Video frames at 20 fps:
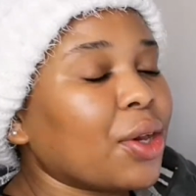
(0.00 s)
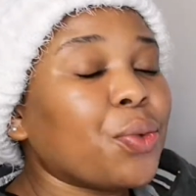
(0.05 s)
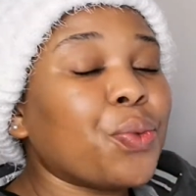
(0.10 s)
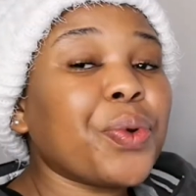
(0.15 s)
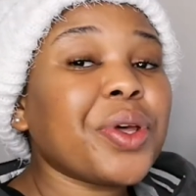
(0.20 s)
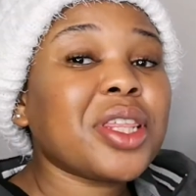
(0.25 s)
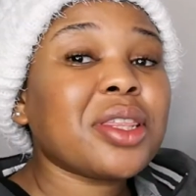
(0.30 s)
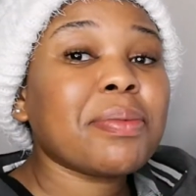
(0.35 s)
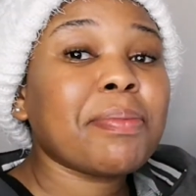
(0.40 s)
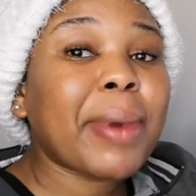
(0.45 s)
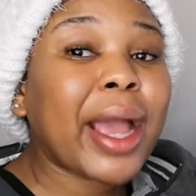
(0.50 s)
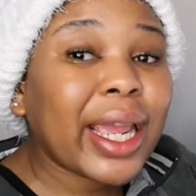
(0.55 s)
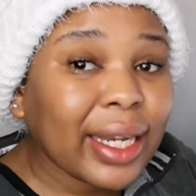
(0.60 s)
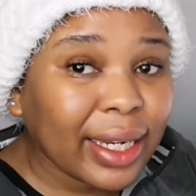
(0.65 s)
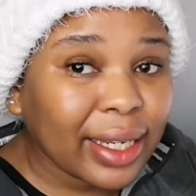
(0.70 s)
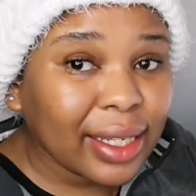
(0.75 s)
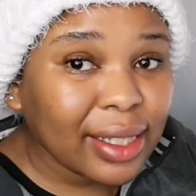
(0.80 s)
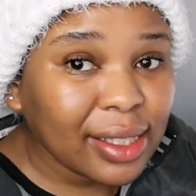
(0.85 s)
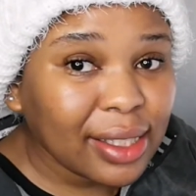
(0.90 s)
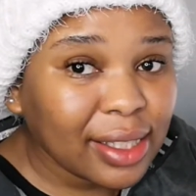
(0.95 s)
With
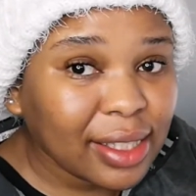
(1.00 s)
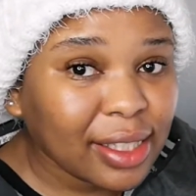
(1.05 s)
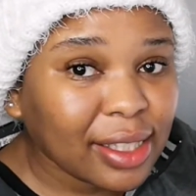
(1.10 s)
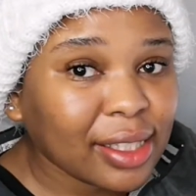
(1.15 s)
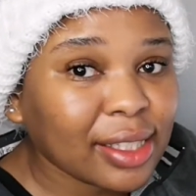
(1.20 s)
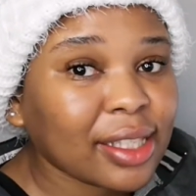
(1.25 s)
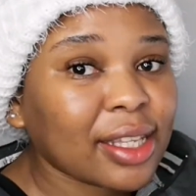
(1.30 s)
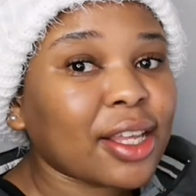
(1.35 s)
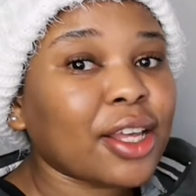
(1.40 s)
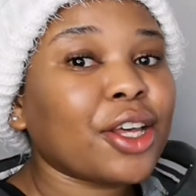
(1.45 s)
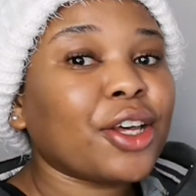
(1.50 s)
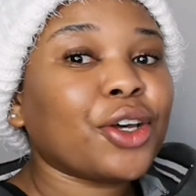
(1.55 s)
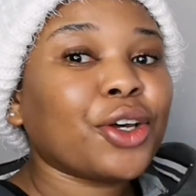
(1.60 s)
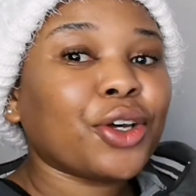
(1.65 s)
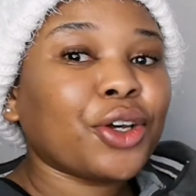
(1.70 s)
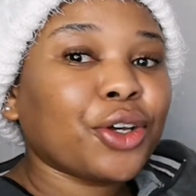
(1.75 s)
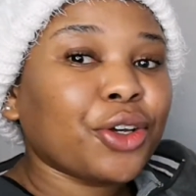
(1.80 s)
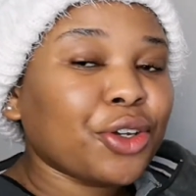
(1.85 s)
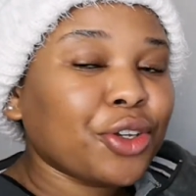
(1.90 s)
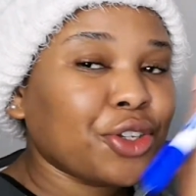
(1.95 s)
minus,
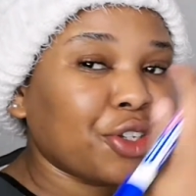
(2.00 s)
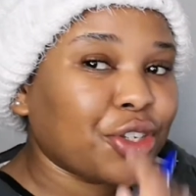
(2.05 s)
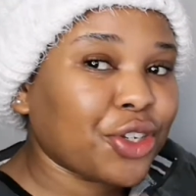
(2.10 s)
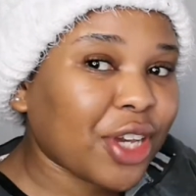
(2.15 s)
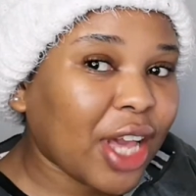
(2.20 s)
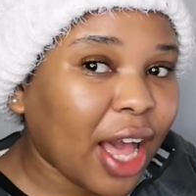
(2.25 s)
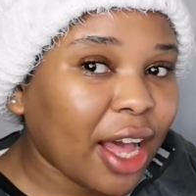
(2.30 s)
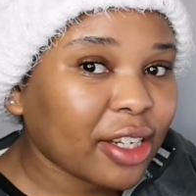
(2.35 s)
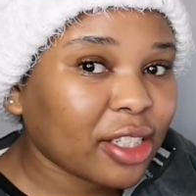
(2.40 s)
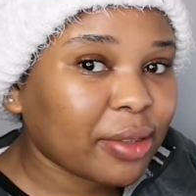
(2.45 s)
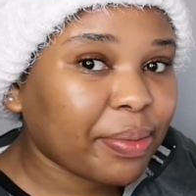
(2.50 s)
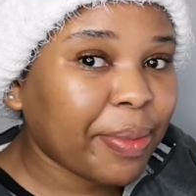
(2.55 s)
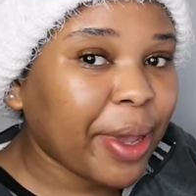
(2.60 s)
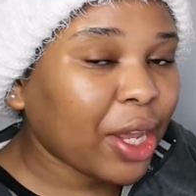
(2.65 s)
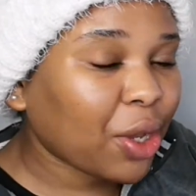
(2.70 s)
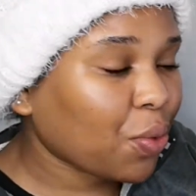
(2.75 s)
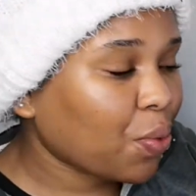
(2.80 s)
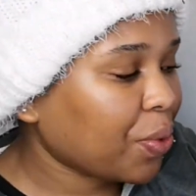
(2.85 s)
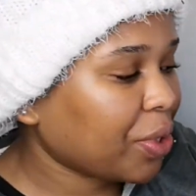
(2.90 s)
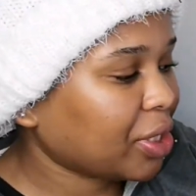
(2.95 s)
you count
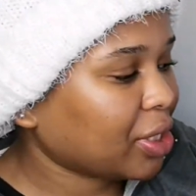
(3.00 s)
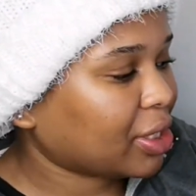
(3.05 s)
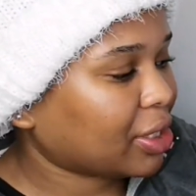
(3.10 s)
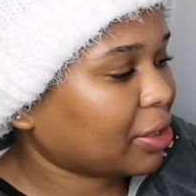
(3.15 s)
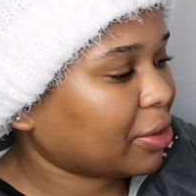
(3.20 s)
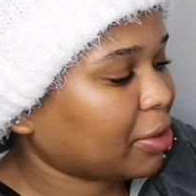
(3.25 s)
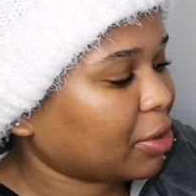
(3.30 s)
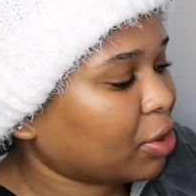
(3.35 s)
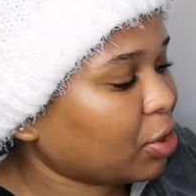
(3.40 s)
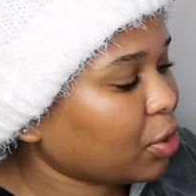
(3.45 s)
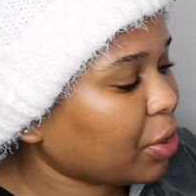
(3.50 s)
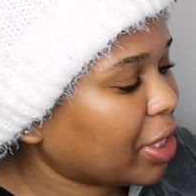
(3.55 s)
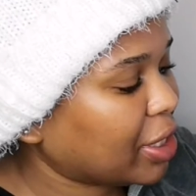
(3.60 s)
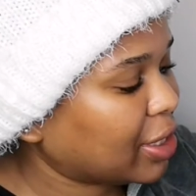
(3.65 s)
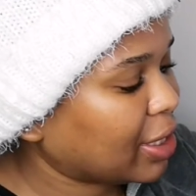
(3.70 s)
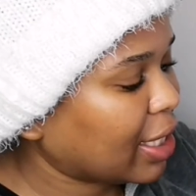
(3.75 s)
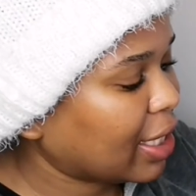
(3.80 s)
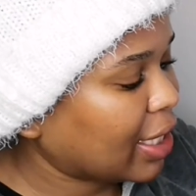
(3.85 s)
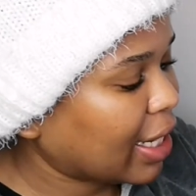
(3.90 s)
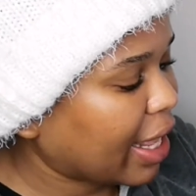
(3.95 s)
backwards. So
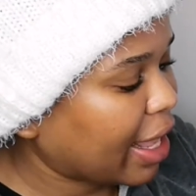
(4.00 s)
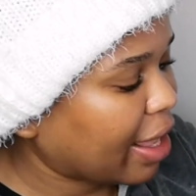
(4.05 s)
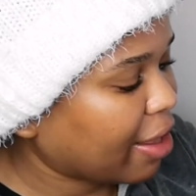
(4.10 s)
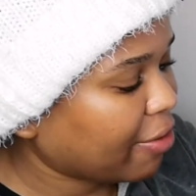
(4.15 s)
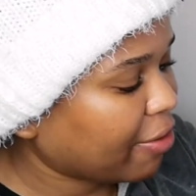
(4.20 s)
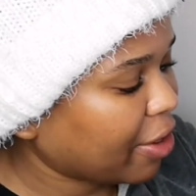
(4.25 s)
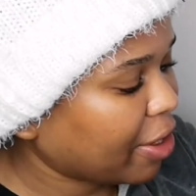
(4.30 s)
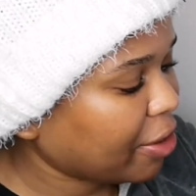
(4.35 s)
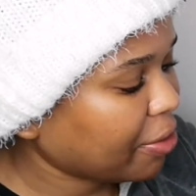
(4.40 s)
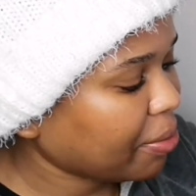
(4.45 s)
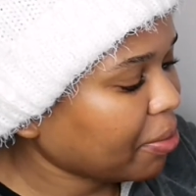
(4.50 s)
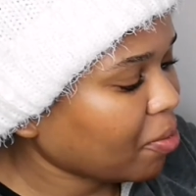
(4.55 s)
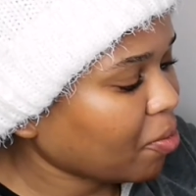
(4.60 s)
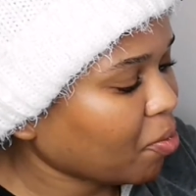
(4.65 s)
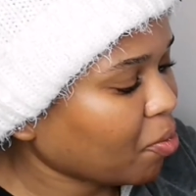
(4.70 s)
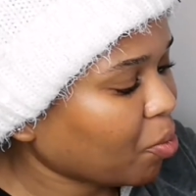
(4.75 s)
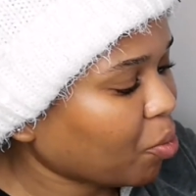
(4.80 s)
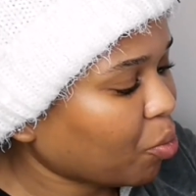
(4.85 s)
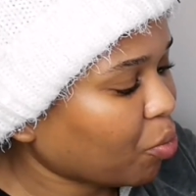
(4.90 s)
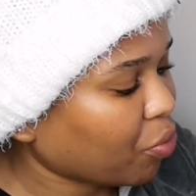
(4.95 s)
it's 11
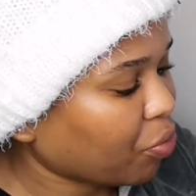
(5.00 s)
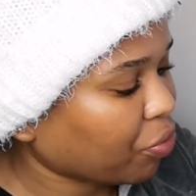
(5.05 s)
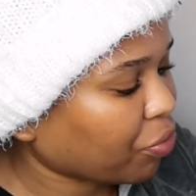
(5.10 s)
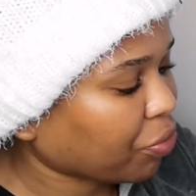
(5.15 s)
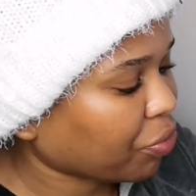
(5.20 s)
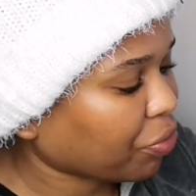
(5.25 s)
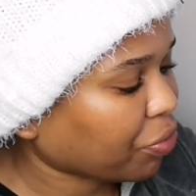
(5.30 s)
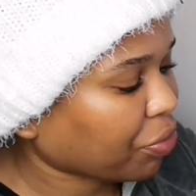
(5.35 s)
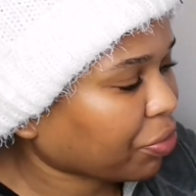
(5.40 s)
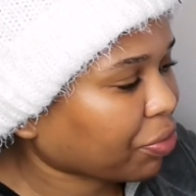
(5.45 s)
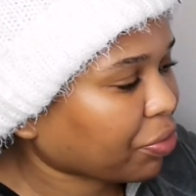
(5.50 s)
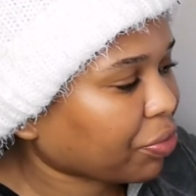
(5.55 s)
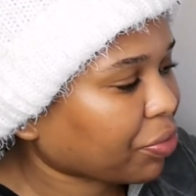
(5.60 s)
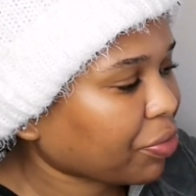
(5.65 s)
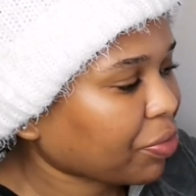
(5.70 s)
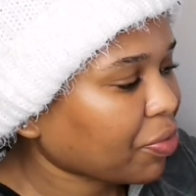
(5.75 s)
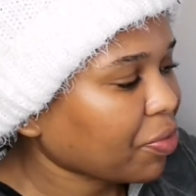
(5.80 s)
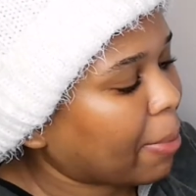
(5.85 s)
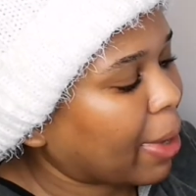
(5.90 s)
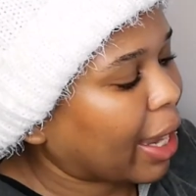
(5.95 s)

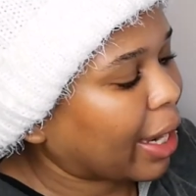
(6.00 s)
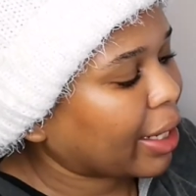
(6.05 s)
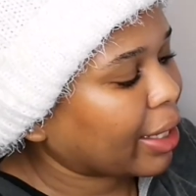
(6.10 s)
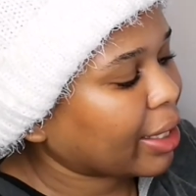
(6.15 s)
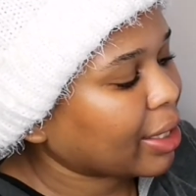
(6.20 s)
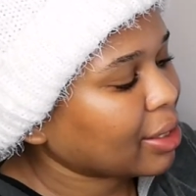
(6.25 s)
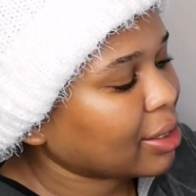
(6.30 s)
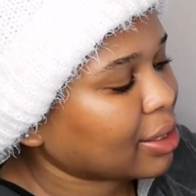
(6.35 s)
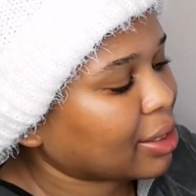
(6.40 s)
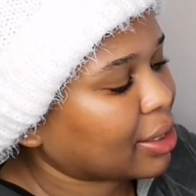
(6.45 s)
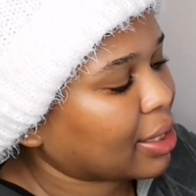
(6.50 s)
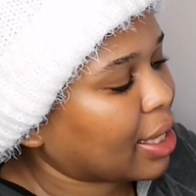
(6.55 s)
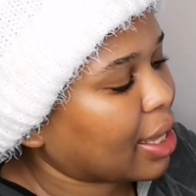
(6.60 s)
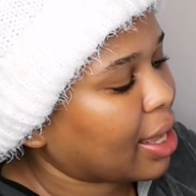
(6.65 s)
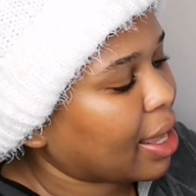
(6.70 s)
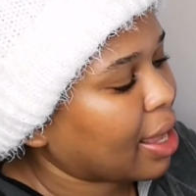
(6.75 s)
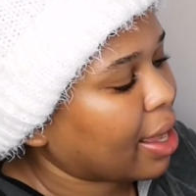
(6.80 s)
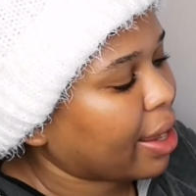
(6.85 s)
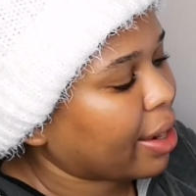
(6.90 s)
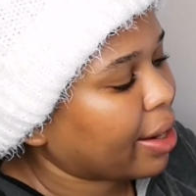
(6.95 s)
minus
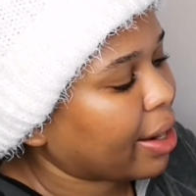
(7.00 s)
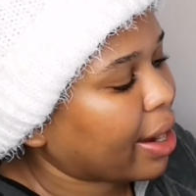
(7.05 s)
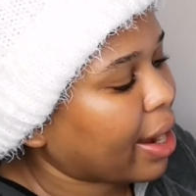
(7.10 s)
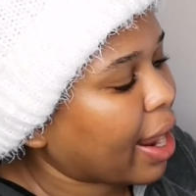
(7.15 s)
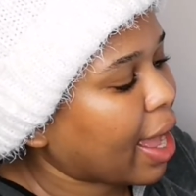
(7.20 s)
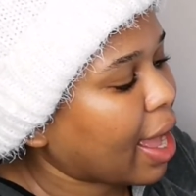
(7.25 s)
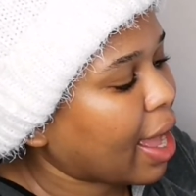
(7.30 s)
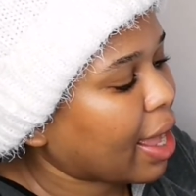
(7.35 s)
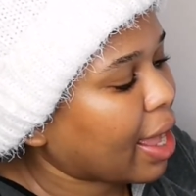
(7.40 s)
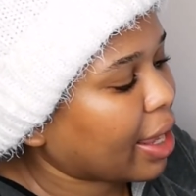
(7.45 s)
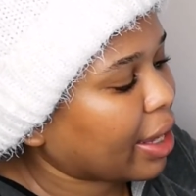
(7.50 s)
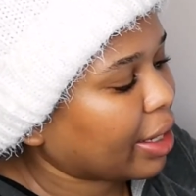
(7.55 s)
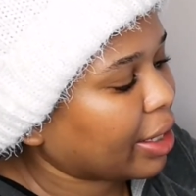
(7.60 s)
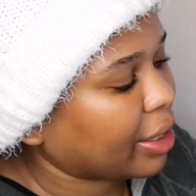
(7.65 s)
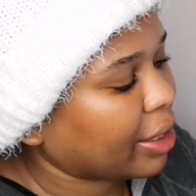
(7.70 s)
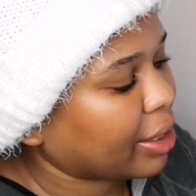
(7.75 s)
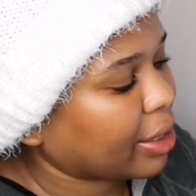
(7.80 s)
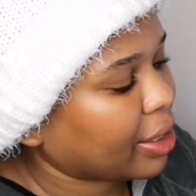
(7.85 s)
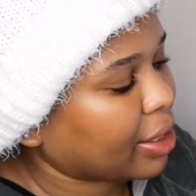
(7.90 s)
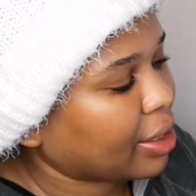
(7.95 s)

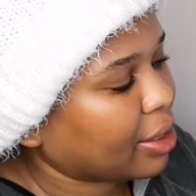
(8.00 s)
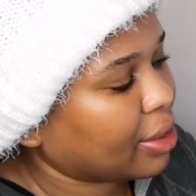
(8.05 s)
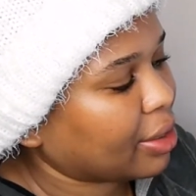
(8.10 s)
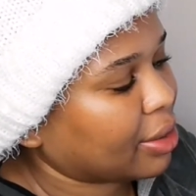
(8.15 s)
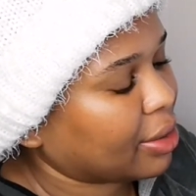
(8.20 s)
9.